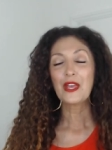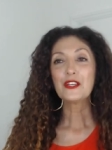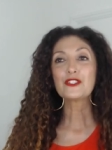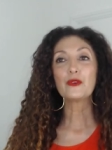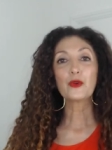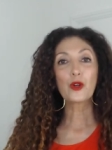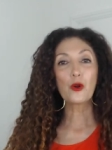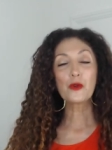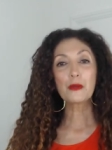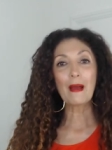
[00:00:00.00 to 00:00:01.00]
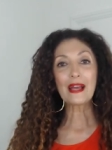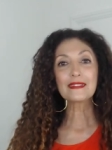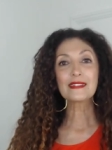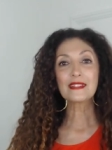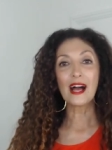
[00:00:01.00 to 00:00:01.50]
So going back
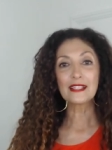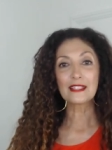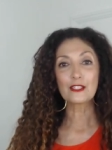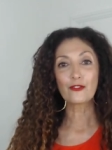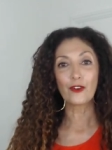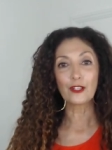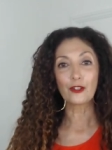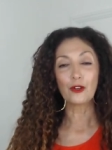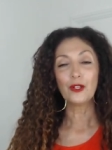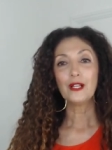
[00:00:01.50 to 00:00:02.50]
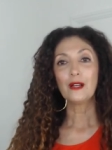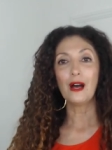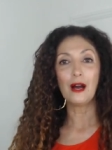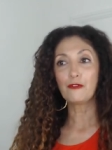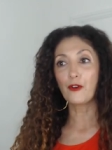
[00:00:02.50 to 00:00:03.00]
to sizes for a little
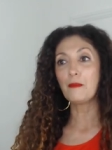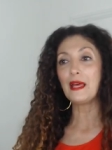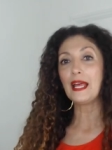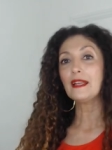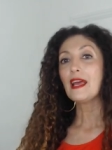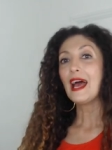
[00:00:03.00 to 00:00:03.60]
uh, for a minute,